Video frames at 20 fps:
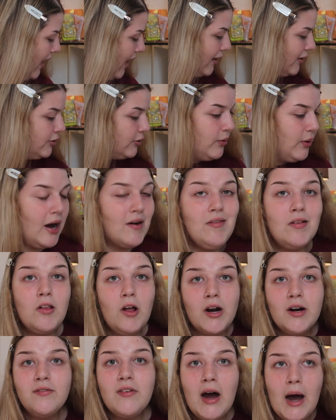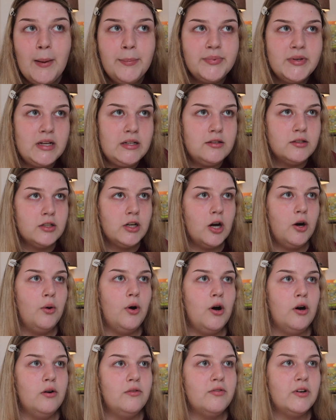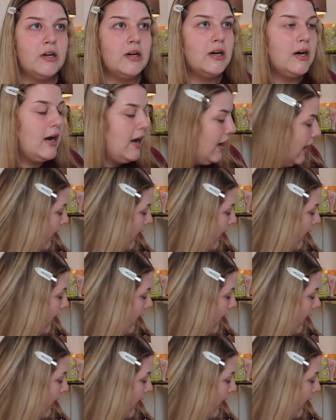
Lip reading: I do have a lot of updates to go over.